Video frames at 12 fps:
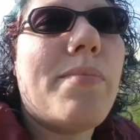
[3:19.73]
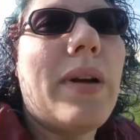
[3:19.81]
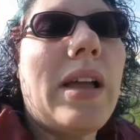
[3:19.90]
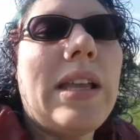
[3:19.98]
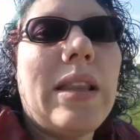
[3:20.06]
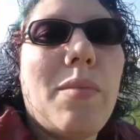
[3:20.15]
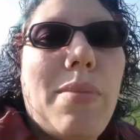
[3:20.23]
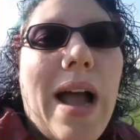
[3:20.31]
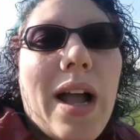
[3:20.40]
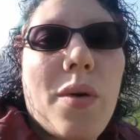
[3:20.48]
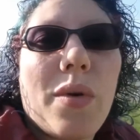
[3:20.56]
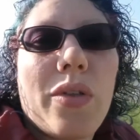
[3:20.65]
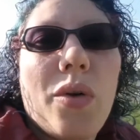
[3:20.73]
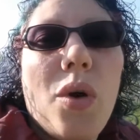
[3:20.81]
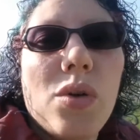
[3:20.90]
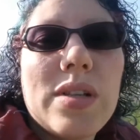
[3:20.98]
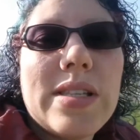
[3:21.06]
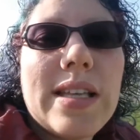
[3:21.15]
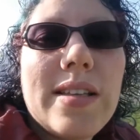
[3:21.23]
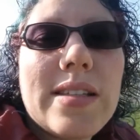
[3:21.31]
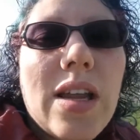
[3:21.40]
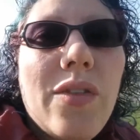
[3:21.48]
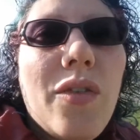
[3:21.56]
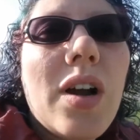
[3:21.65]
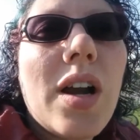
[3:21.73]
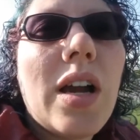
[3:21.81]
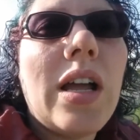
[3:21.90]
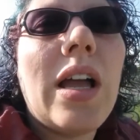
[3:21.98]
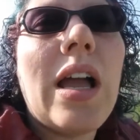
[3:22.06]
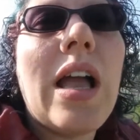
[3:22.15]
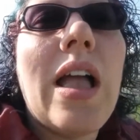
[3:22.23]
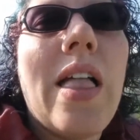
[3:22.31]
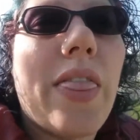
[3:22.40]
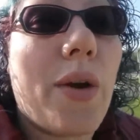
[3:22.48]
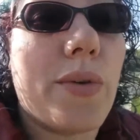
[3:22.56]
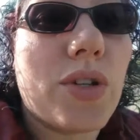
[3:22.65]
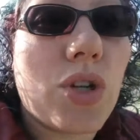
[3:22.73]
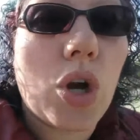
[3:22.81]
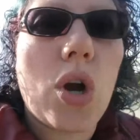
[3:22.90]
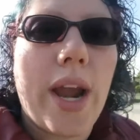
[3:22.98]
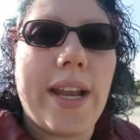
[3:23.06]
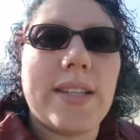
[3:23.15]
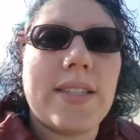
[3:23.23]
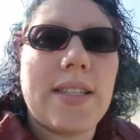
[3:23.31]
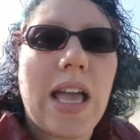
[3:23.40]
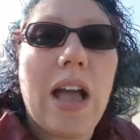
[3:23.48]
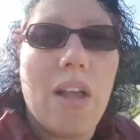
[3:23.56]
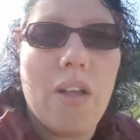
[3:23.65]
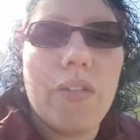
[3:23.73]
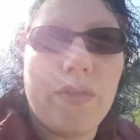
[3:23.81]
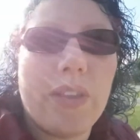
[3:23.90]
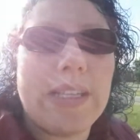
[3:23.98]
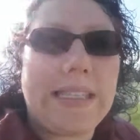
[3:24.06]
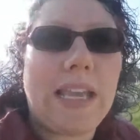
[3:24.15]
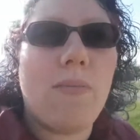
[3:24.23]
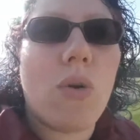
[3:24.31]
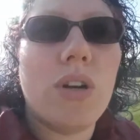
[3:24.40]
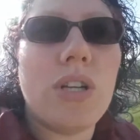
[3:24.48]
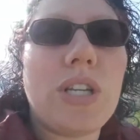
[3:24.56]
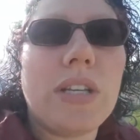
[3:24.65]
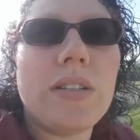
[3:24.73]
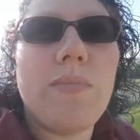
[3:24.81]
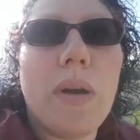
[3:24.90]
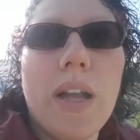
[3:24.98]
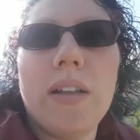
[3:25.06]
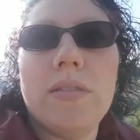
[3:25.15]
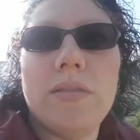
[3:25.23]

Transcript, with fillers: But in the back where the wholesale stuff were, there was crates of the same oranges, but